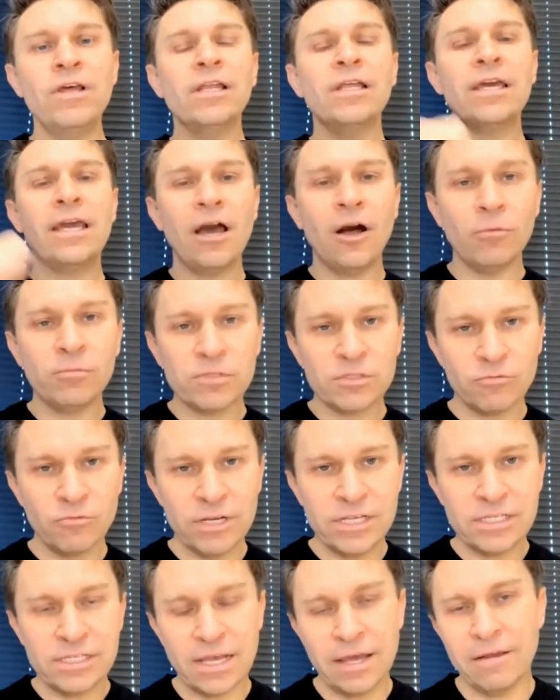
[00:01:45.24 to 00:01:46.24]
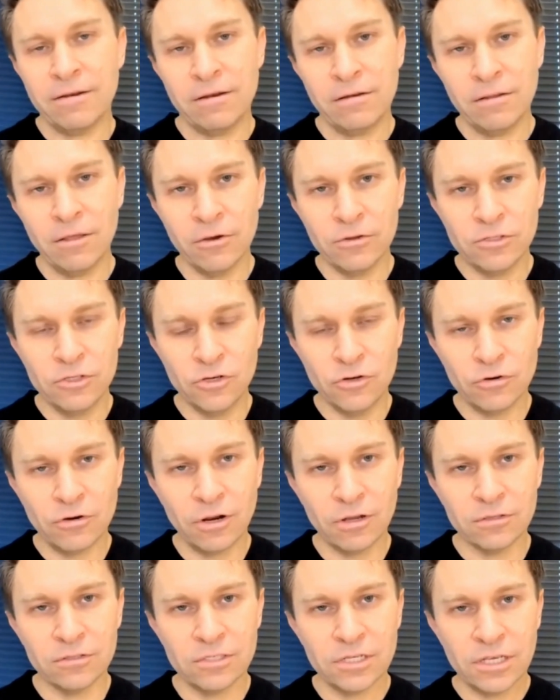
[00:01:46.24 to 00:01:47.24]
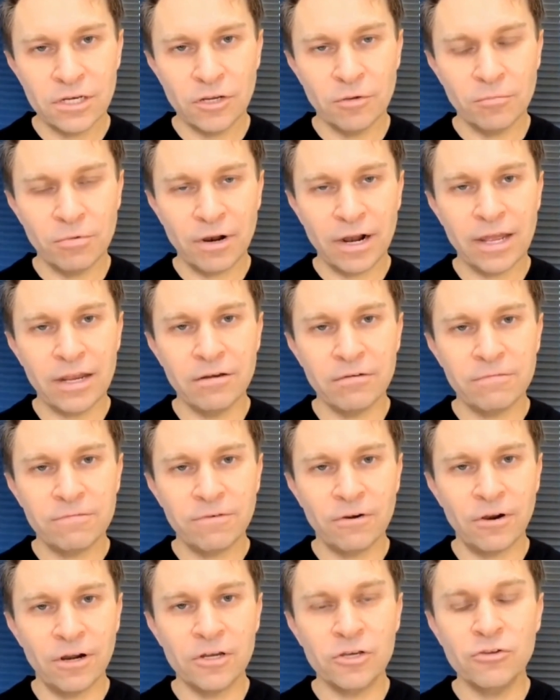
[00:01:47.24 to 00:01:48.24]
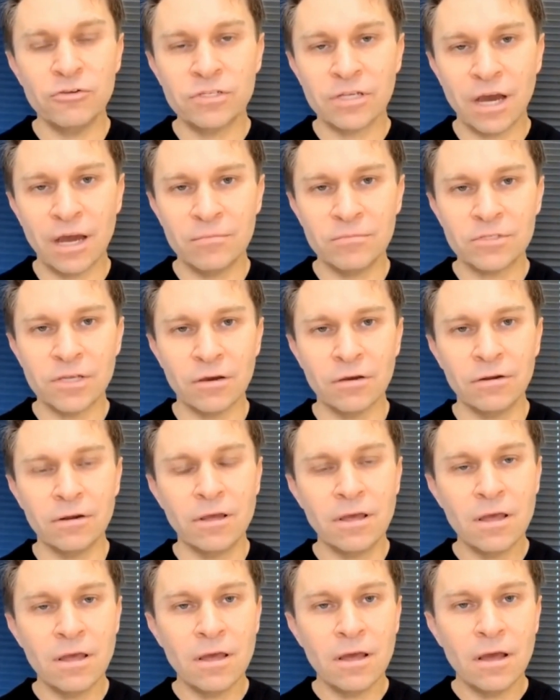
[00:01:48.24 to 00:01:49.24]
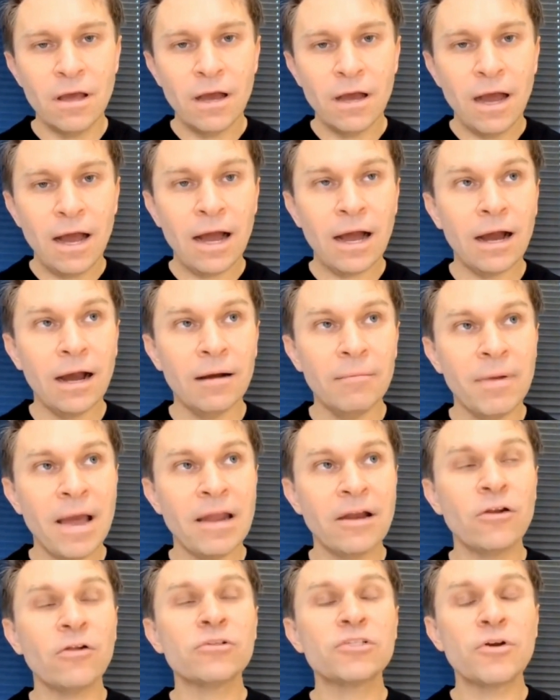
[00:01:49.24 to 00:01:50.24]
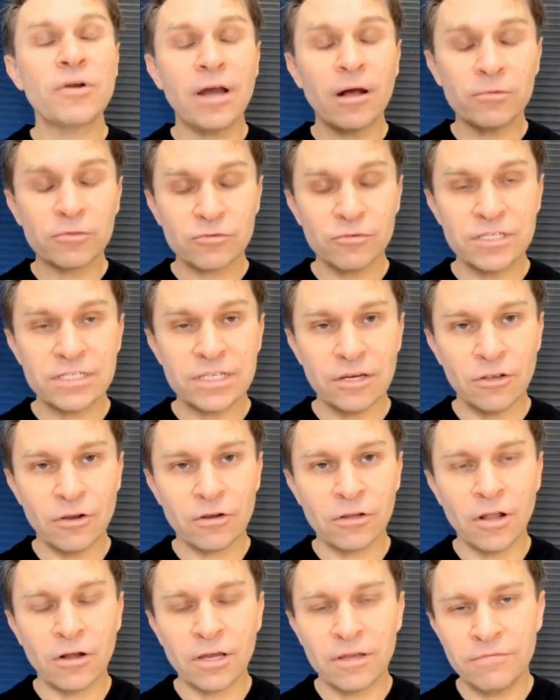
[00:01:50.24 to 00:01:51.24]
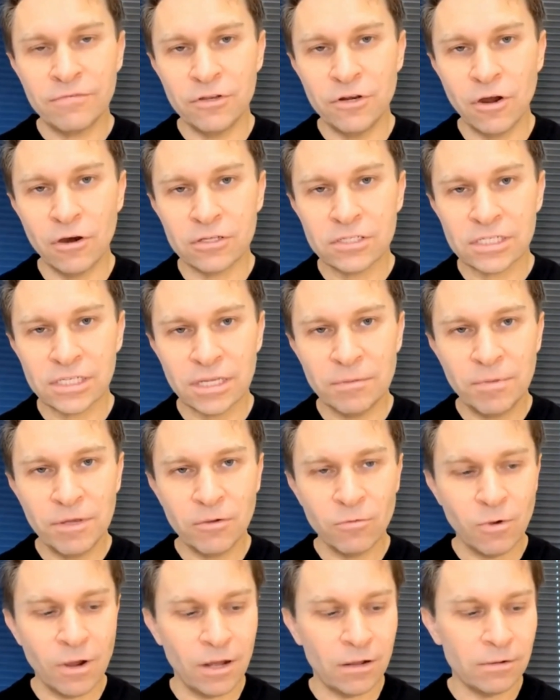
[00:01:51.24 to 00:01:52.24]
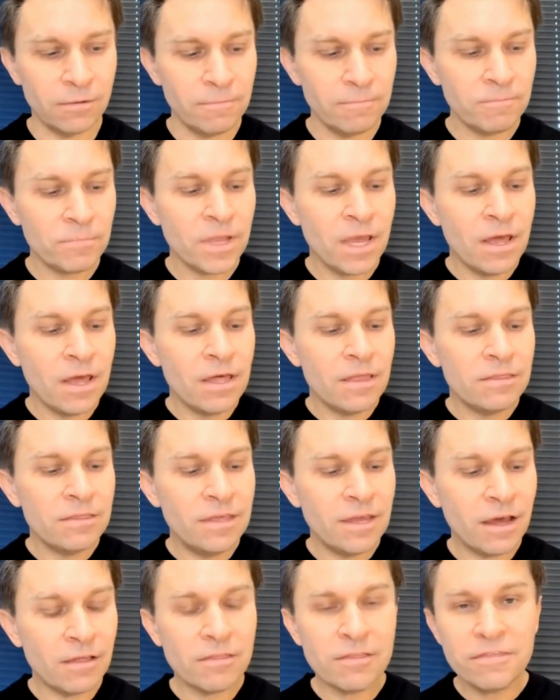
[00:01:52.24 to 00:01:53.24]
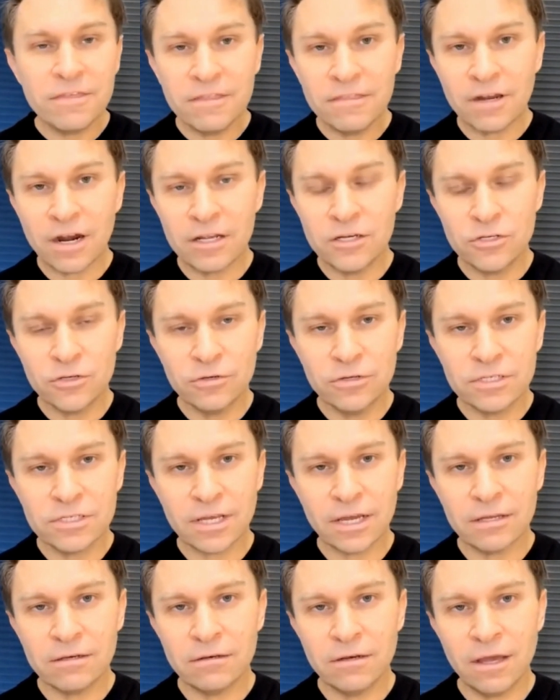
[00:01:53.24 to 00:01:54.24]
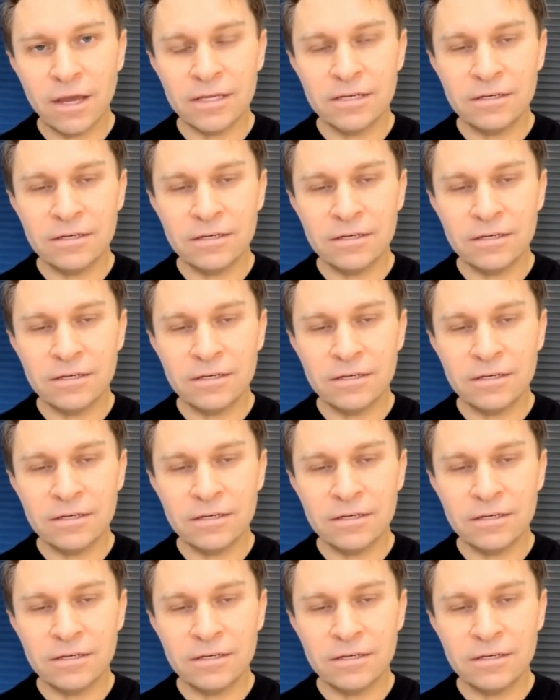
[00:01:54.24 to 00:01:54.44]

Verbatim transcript: really helps reset those neurons in your brain for a new time zone. And it also helps reset your clock if you're not sleeping well. The other thing that I do is